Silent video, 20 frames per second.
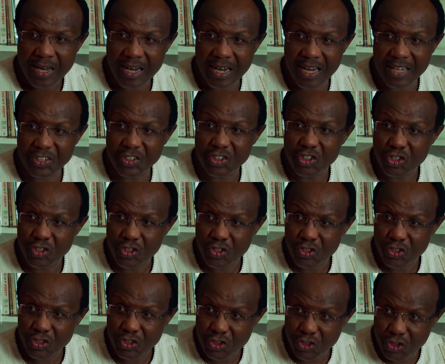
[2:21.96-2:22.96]
and
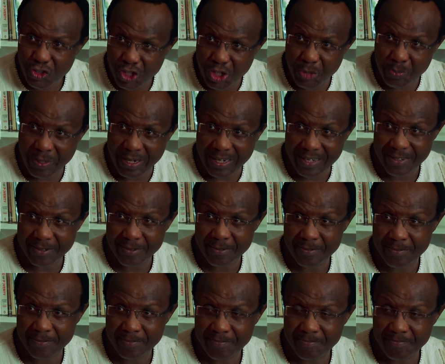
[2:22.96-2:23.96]
cheaper.
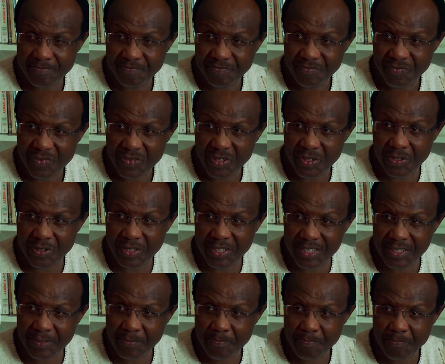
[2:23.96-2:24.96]

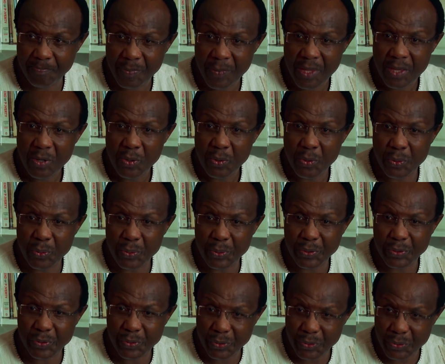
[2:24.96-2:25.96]
Okay? We
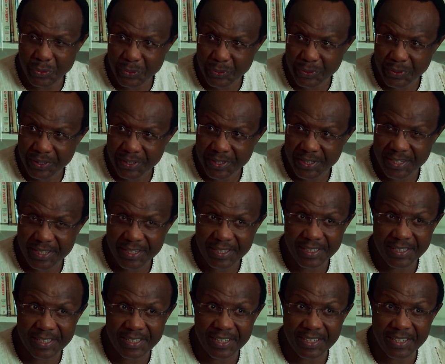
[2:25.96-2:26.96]
were told
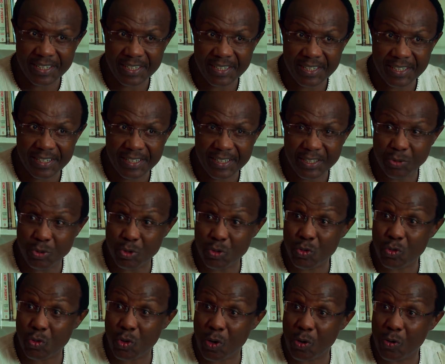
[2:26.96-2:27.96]
that it
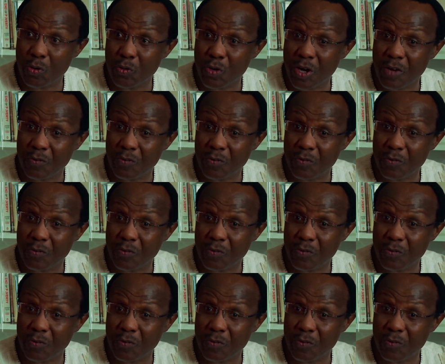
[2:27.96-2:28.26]
was also going to